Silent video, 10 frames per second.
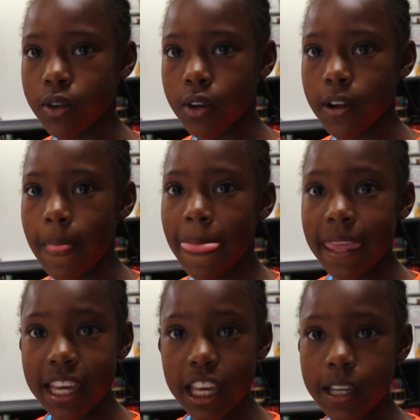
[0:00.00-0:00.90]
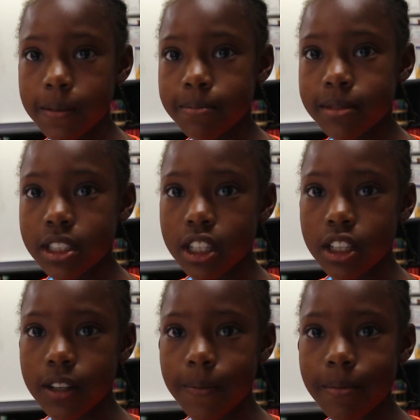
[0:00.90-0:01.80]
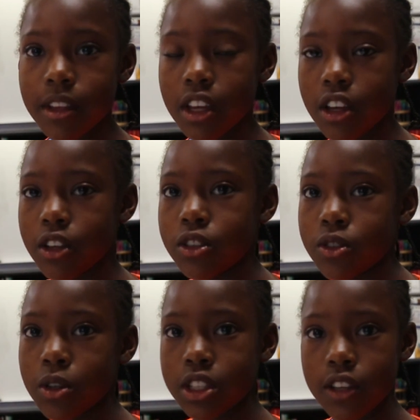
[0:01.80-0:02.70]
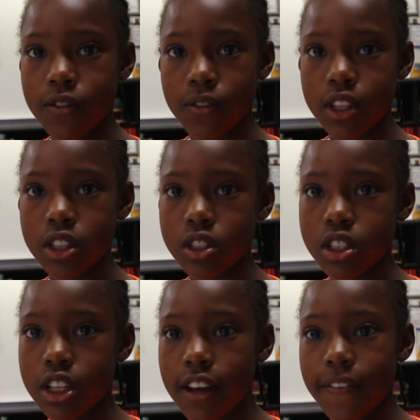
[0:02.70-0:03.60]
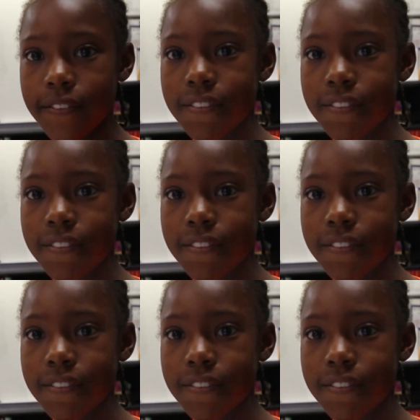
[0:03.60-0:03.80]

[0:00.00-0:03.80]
for games and all sorts of fun stuff.